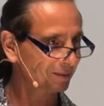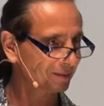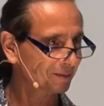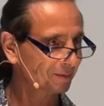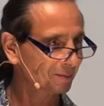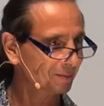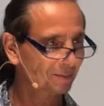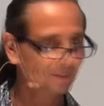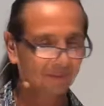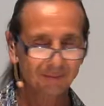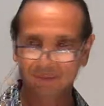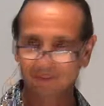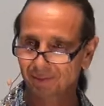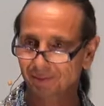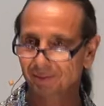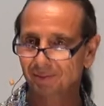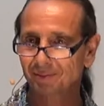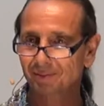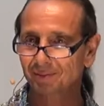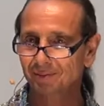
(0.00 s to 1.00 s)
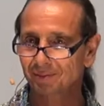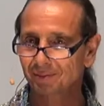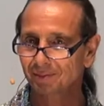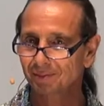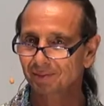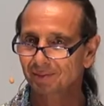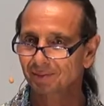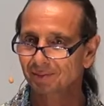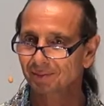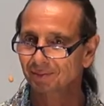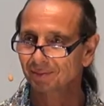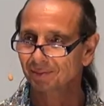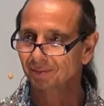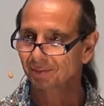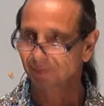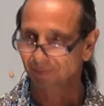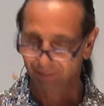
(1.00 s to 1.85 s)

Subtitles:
No one is speaking in this clip.